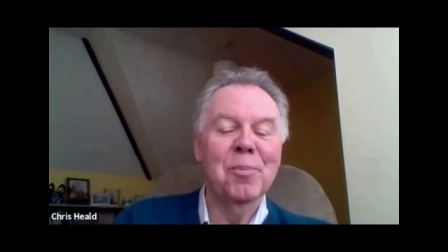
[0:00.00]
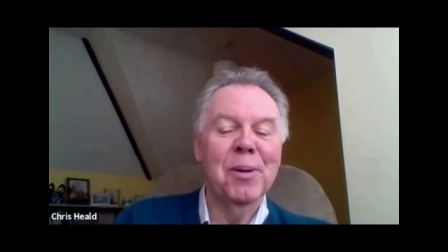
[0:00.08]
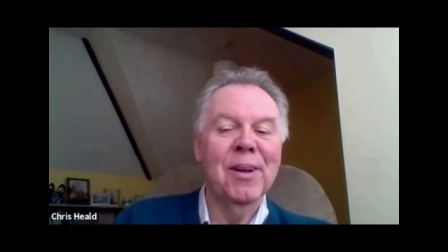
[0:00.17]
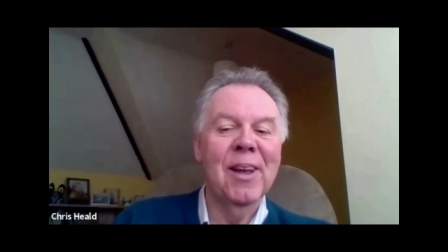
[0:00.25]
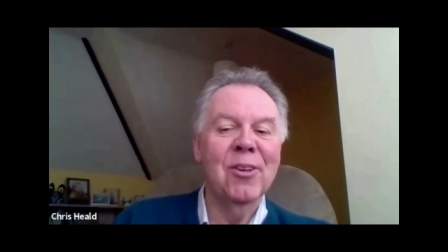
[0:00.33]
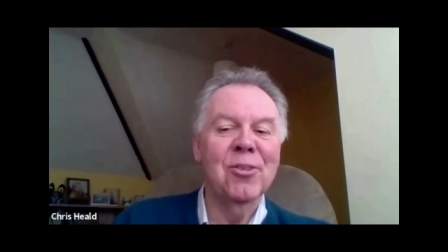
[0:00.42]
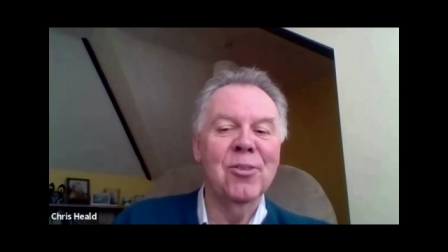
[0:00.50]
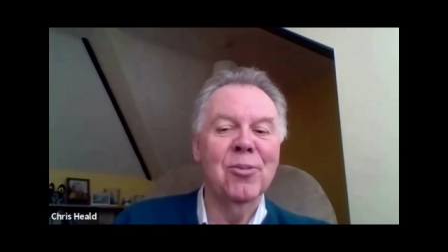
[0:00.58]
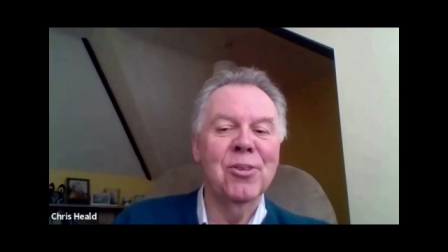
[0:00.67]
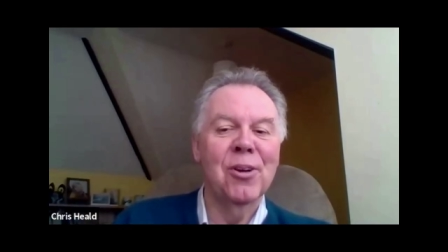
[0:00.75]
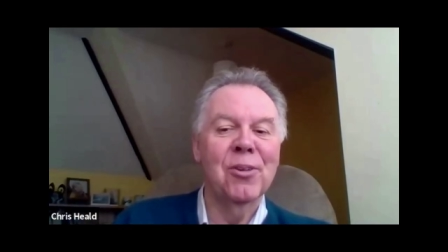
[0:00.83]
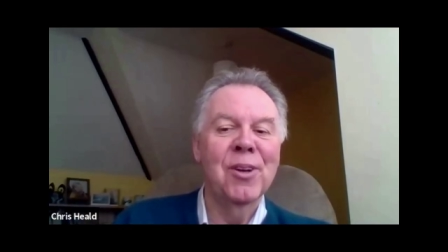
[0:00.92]
But I guess
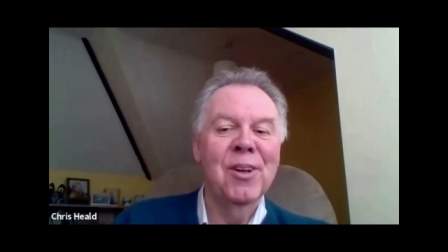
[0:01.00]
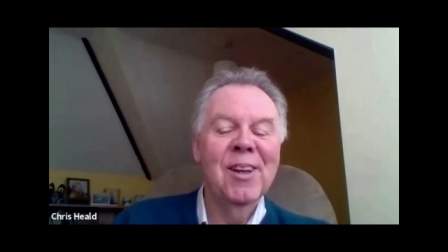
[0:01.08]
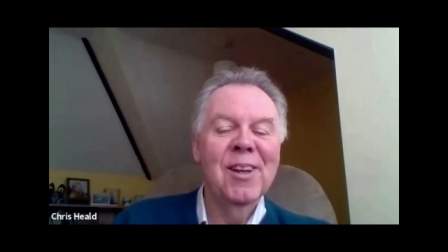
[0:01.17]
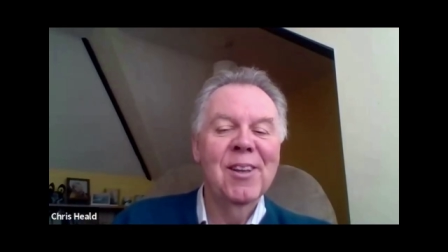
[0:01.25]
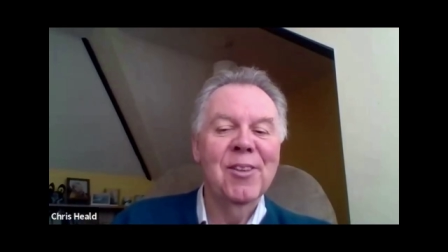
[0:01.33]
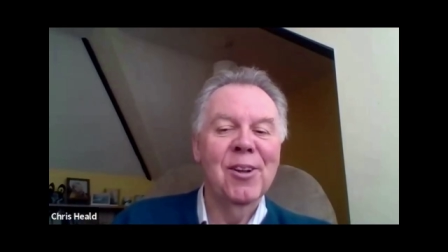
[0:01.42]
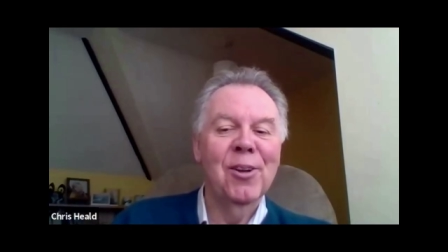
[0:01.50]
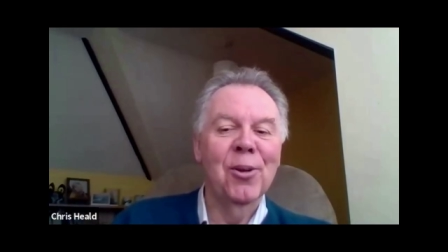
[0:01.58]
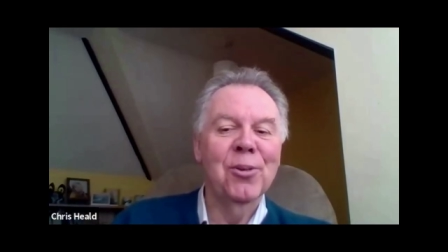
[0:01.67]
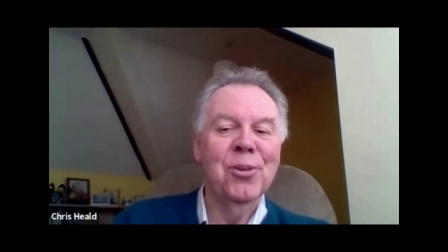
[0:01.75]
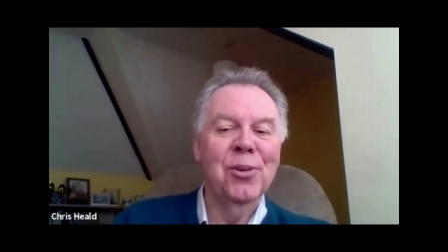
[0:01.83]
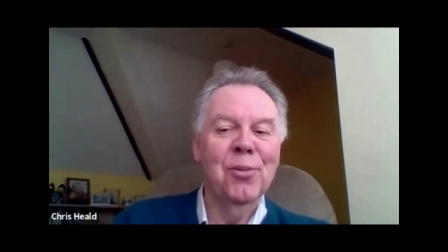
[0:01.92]
also that
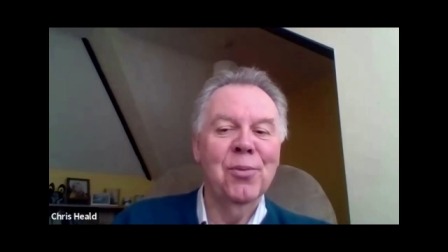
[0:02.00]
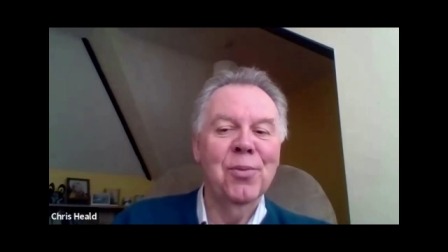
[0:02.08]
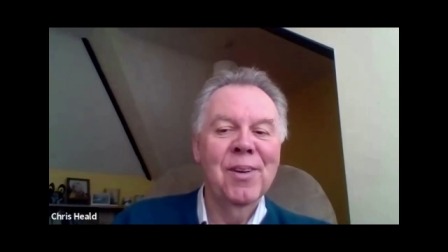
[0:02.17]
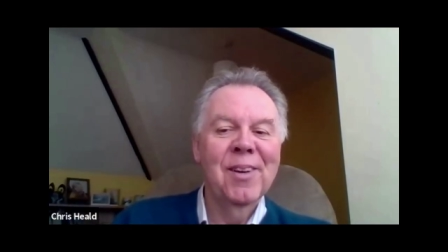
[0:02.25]
lots of